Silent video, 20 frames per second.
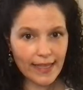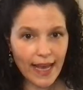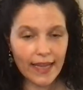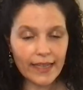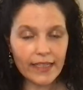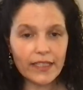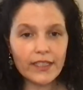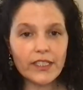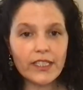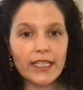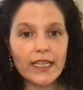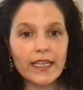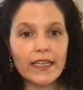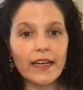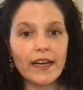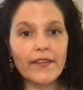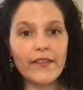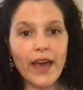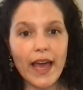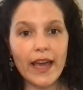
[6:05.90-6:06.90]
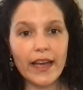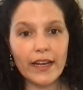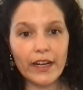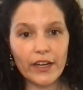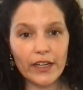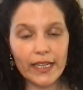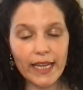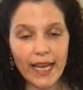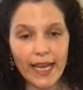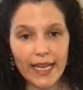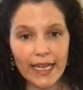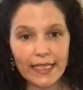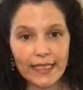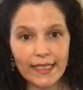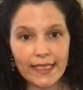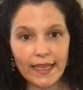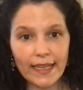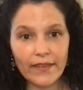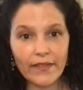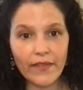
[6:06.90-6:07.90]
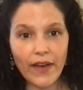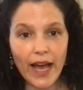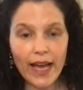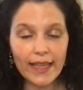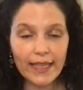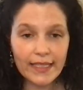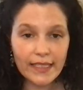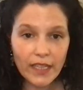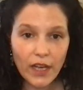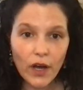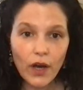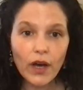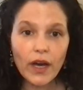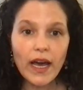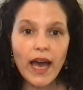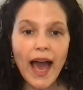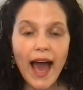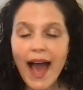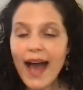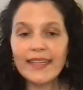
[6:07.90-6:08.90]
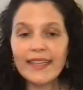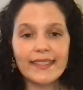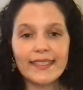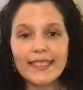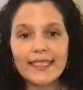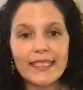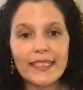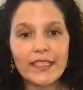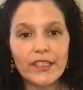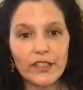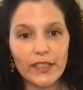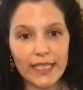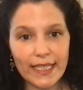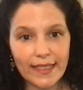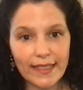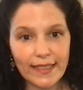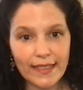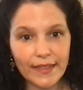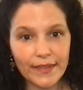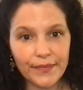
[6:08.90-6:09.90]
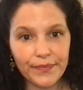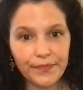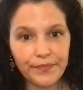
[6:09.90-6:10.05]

energy of anger and hate and violence has to decrease.